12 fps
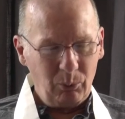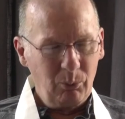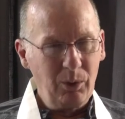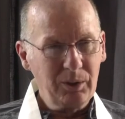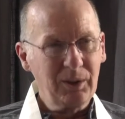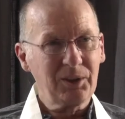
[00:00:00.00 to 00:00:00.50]

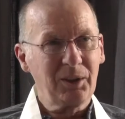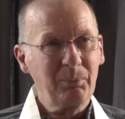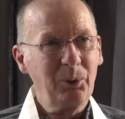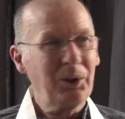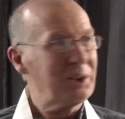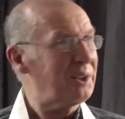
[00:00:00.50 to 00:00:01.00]
What does the
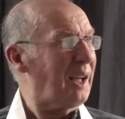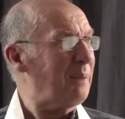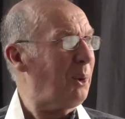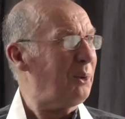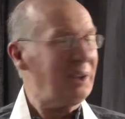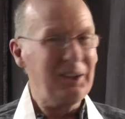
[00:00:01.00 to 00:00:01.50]
Buddha say
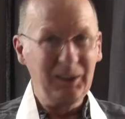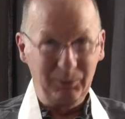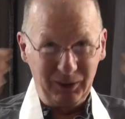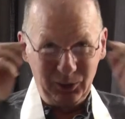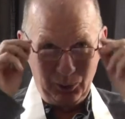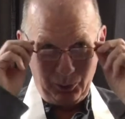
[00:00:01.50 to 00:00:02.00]
about the
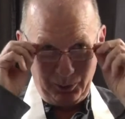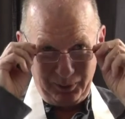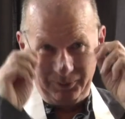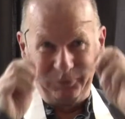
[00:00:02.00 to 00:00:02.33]
individual?